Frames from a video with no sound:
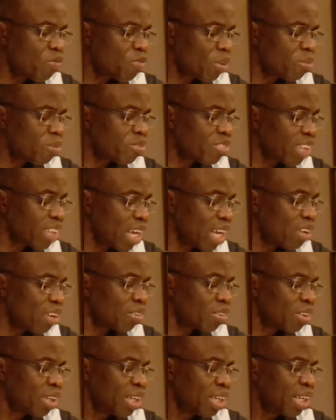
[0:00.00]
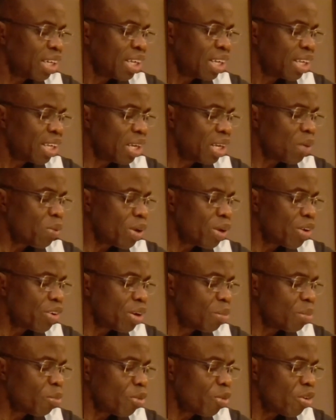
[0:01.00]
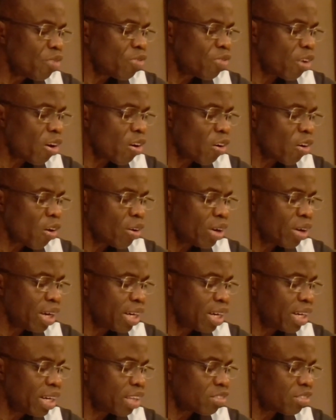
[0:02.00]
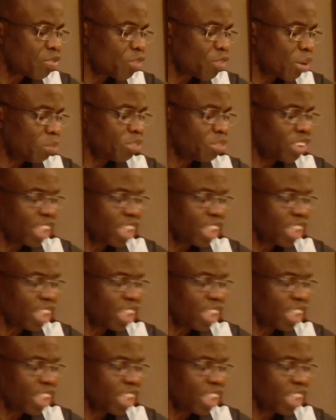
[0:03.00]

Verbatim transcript: from Zion. He will remove ungodliness from